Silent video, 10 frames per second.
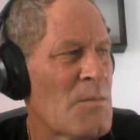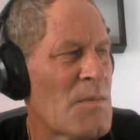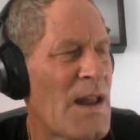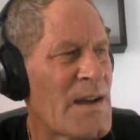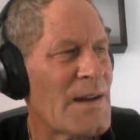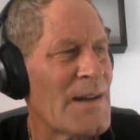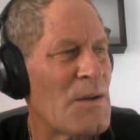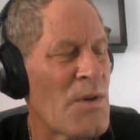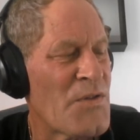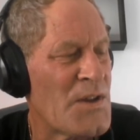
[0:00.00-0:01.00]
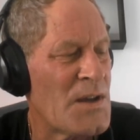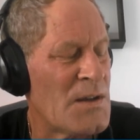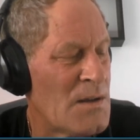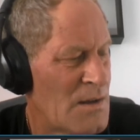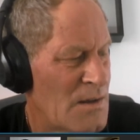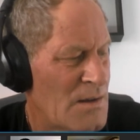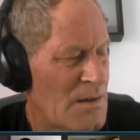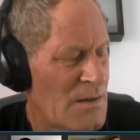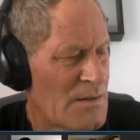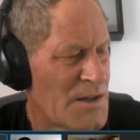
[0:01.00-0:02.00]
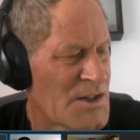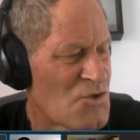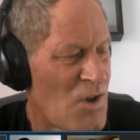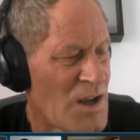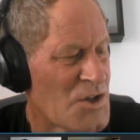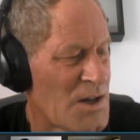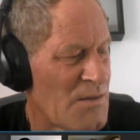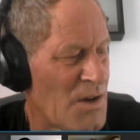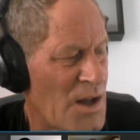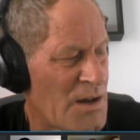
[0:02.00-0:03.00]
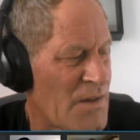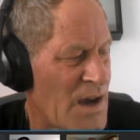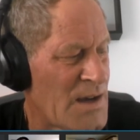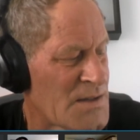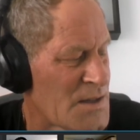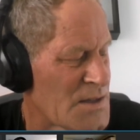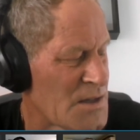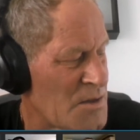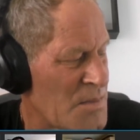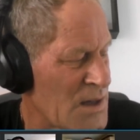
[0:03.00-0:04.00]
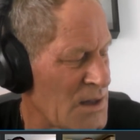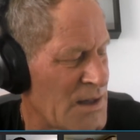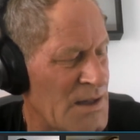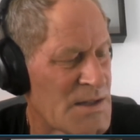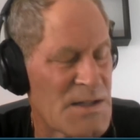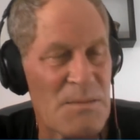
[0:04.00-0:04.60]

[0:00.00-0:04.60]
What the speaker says: Luckily, with the destruction of a lot of ISIS in the Middle East,